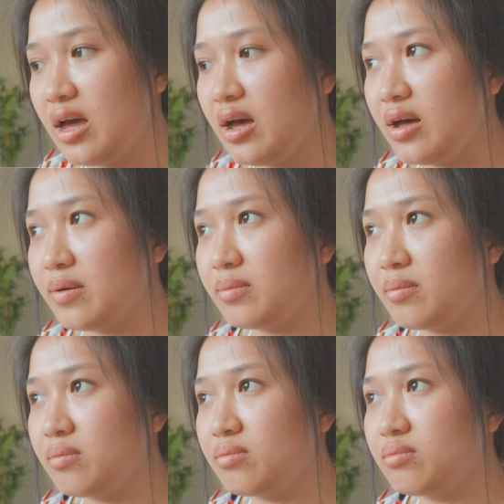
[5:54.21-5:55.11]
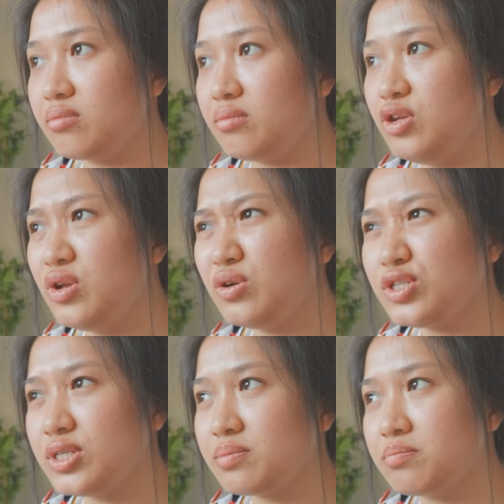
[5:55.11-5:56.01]
um, you know,
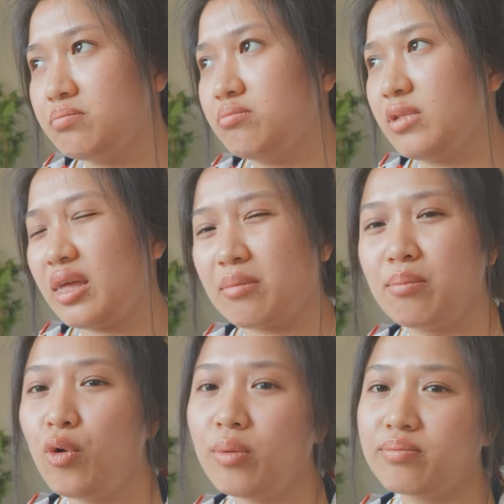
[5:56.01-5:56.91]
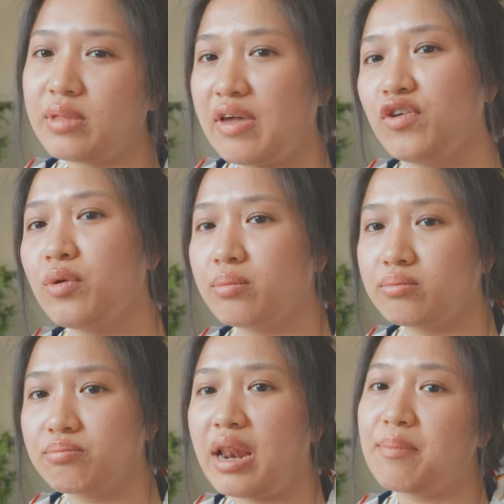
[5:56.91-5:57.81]
just like more, I feel
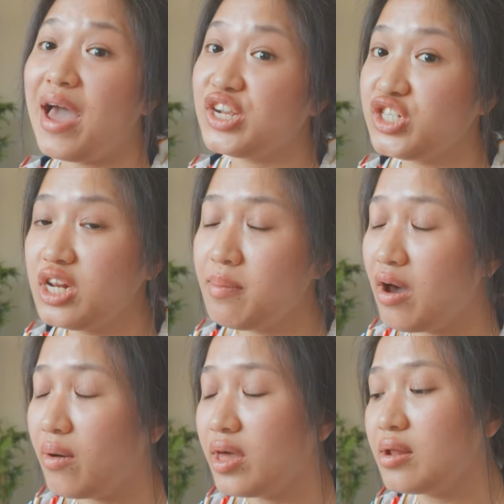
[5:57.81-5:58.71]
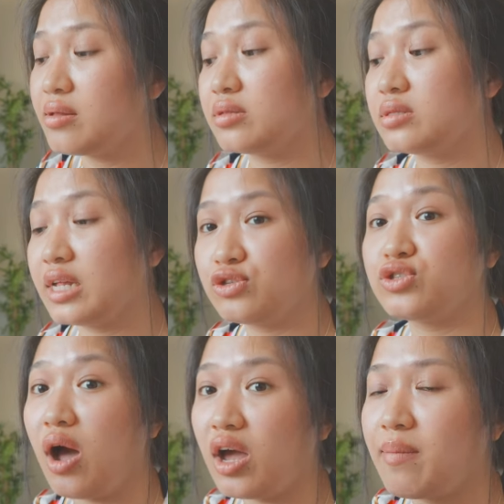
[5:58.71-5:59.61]
like passionate about it, like to
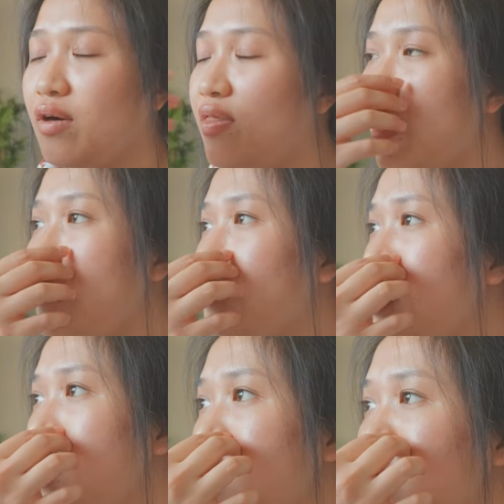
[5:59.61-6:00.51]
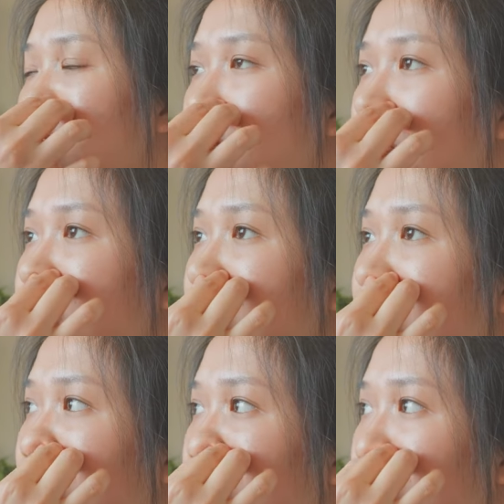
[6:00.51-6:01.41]
talk about that. So I
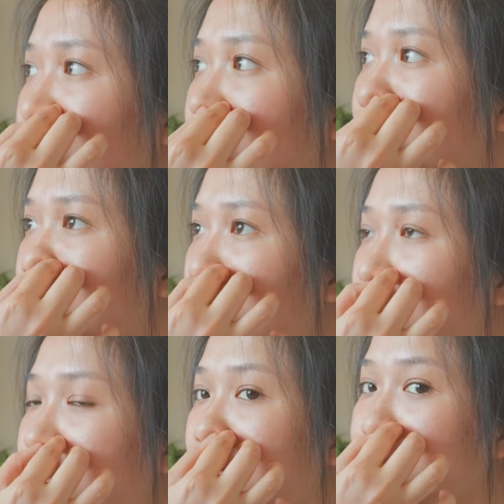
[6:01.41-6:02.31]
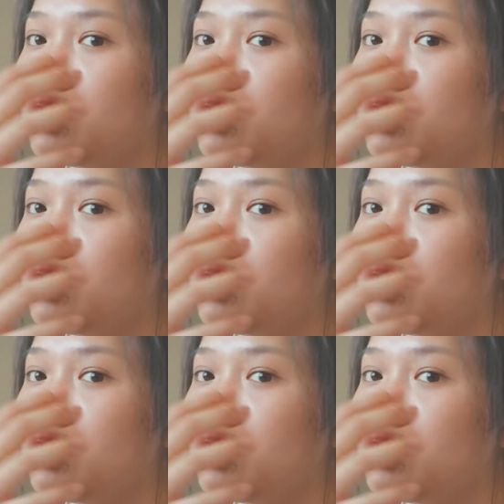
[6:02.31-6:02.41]
think um, I'm gonna keep